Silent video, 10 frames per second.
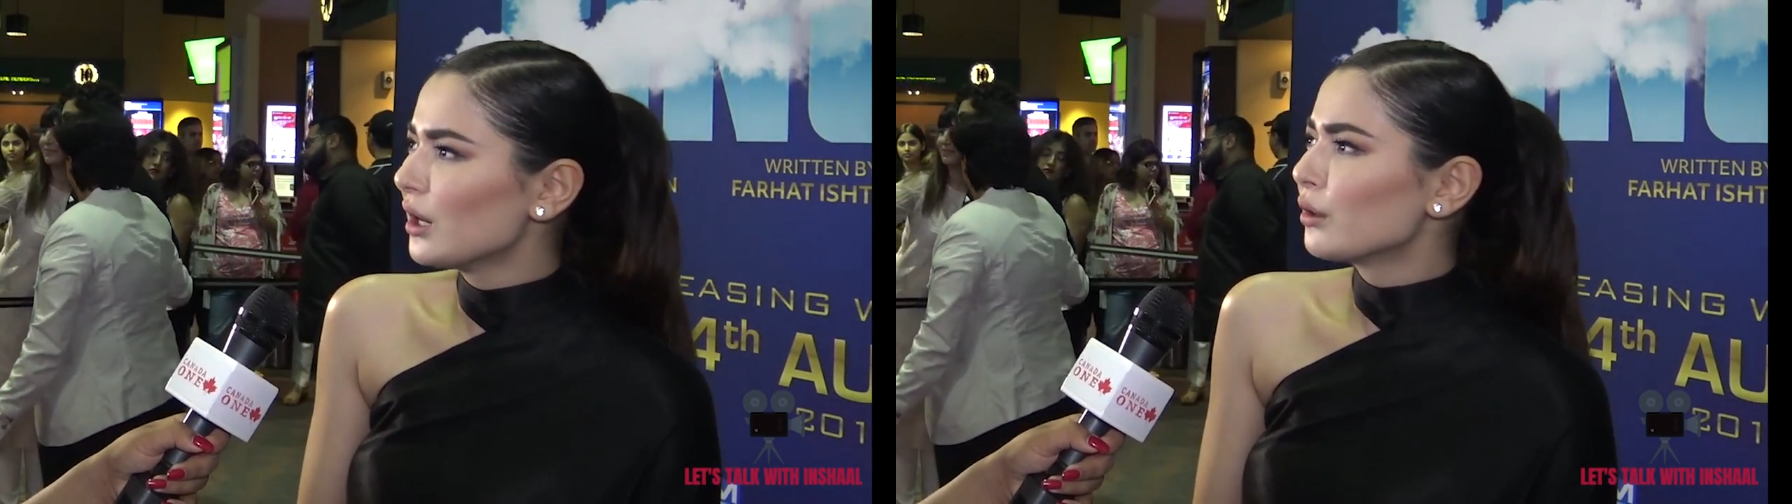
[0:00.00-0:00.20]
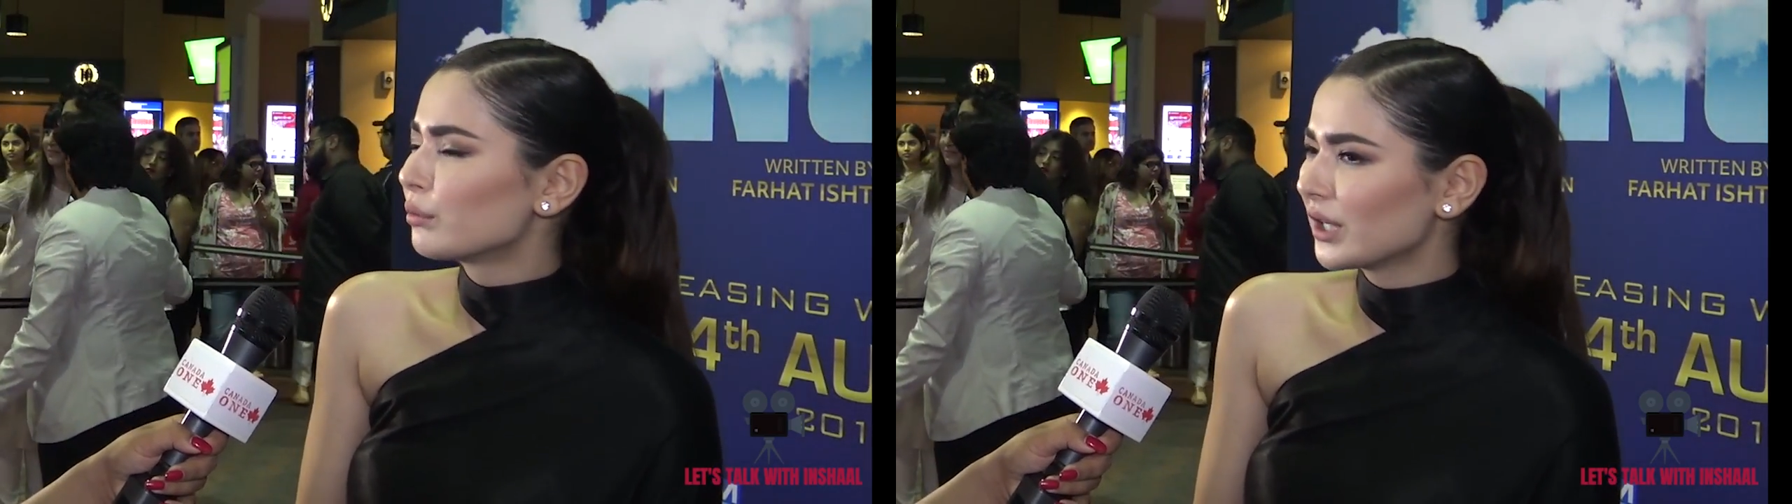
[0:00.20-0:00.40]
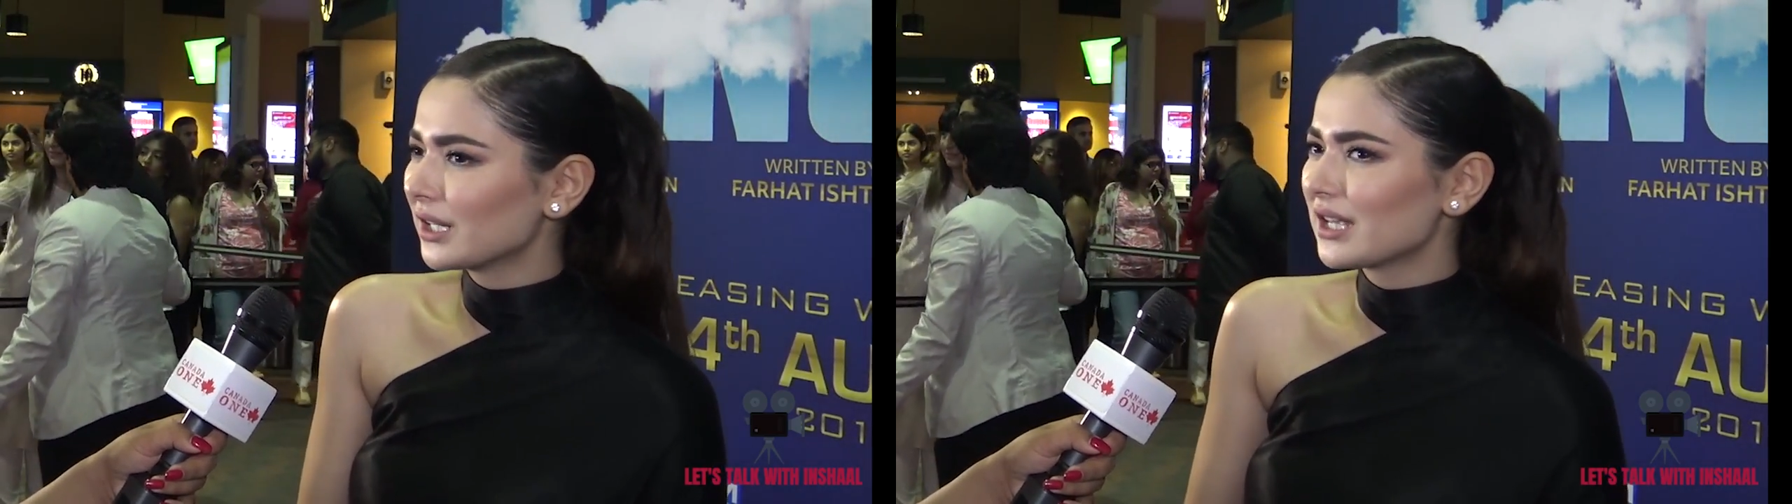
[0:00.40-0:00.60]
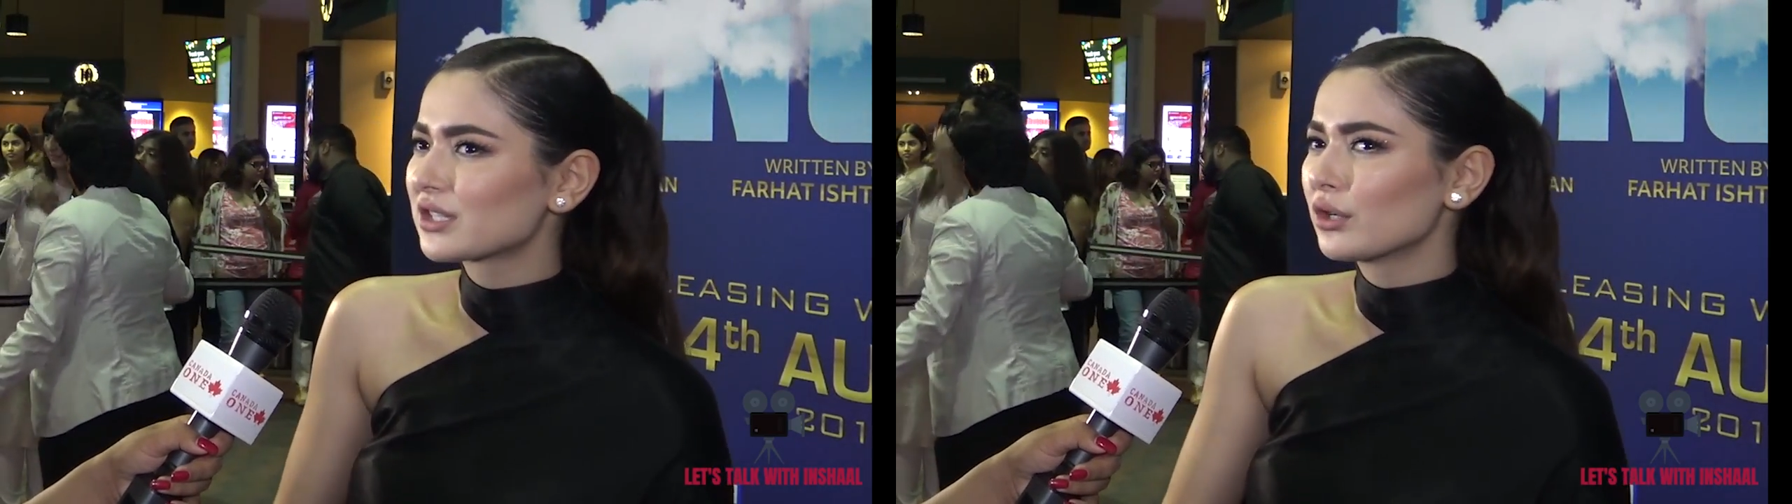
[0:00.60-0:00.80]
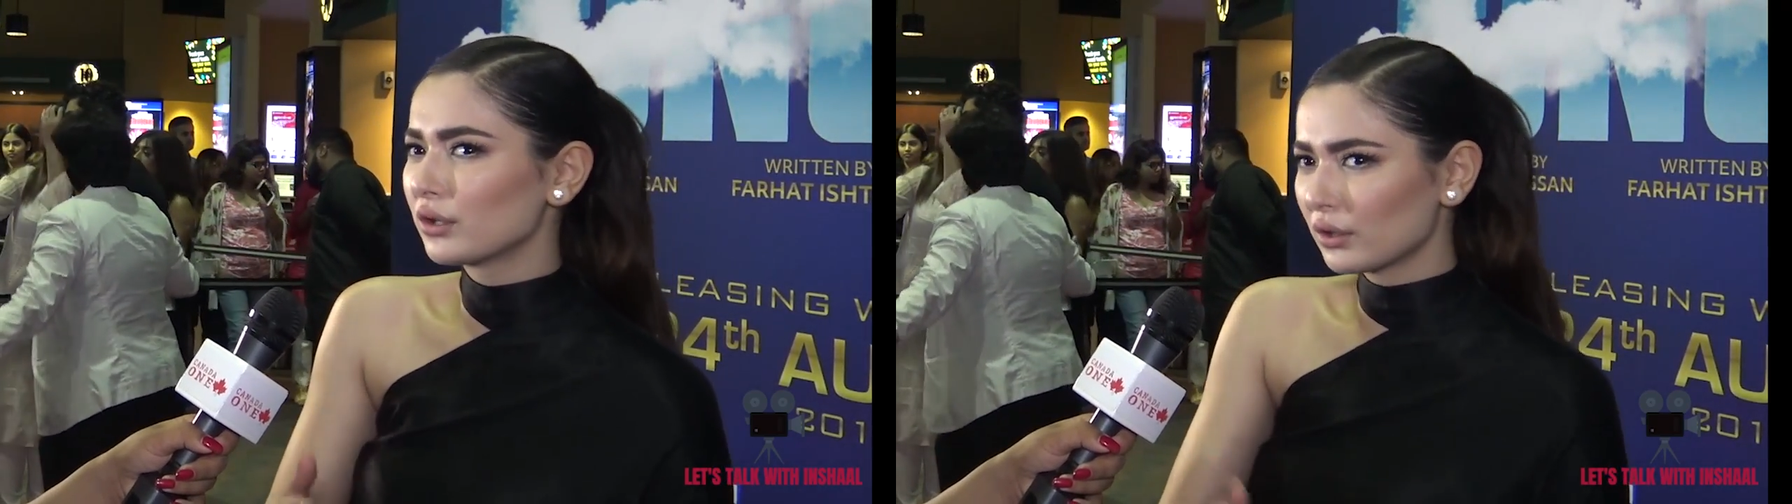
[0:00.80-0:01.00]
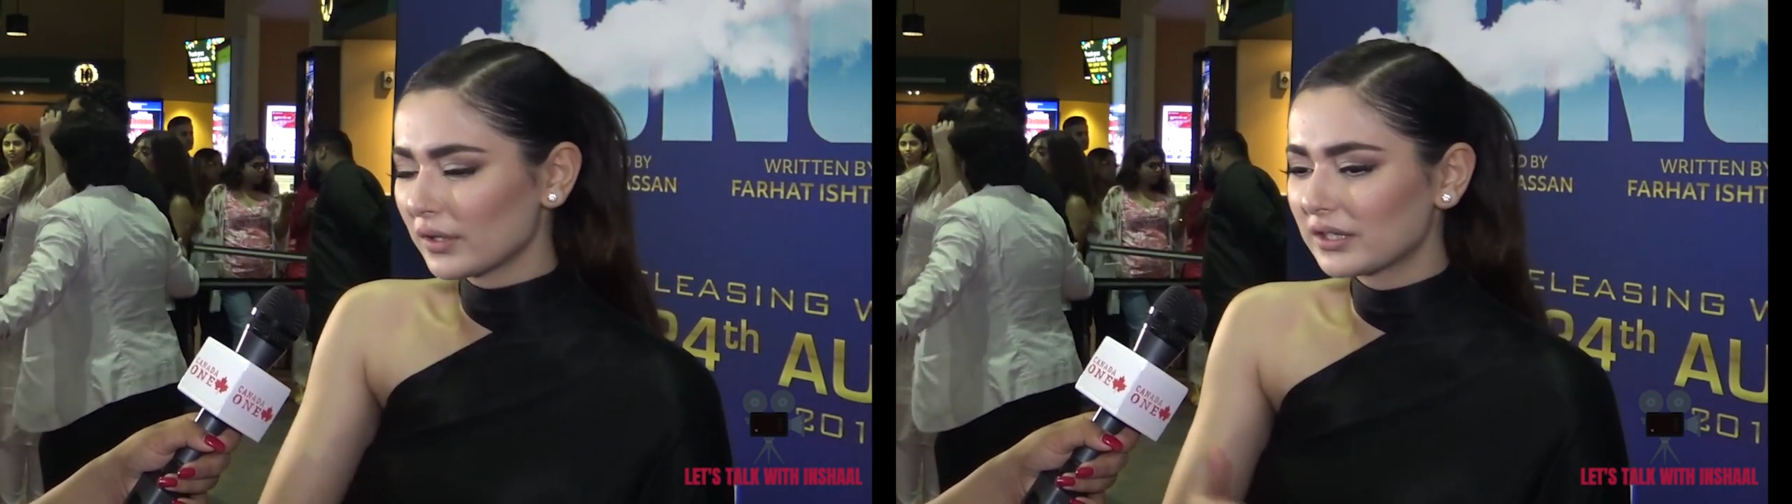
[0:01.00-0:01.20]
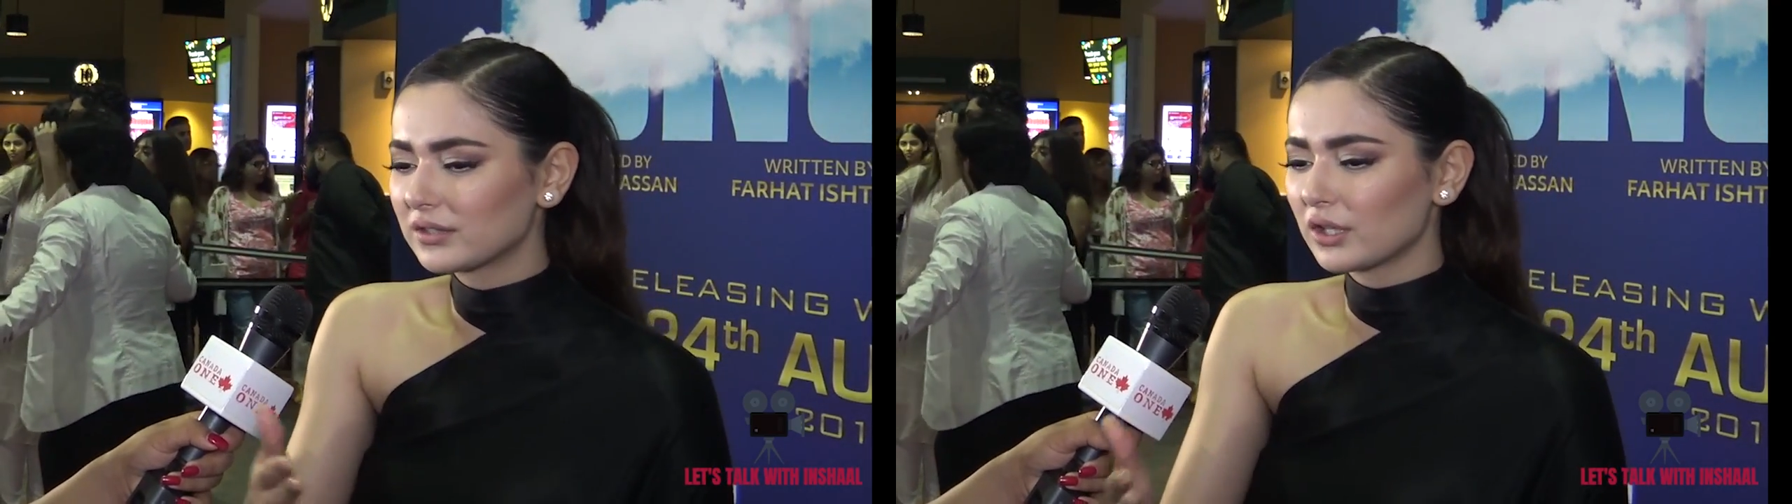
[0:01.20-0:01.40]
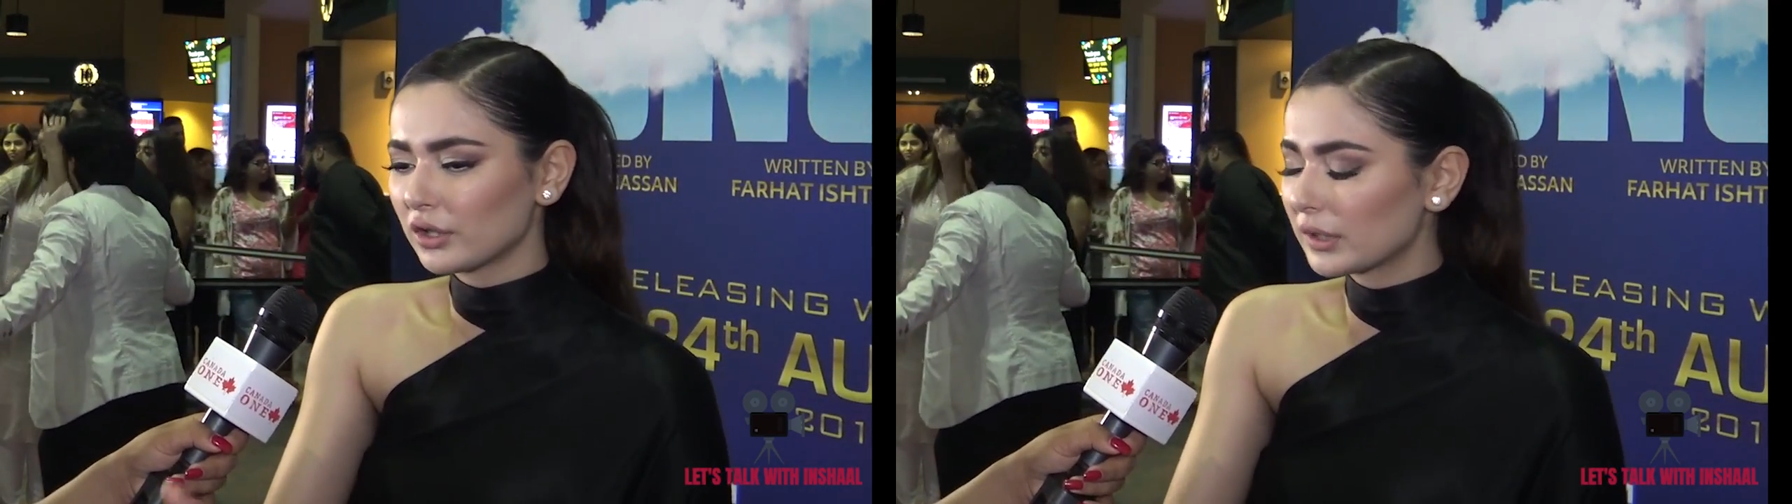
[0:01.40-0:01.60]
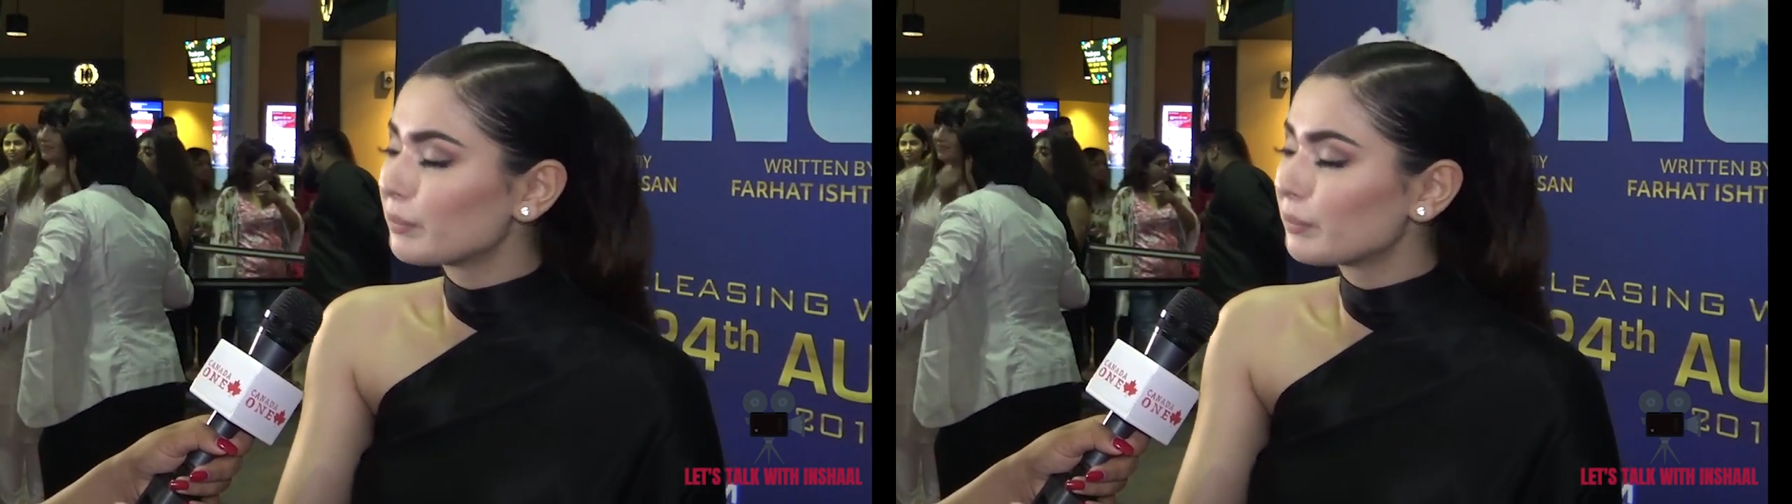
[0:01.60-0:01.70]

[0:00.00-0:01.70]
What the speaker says: realize that, you know, that, you know, the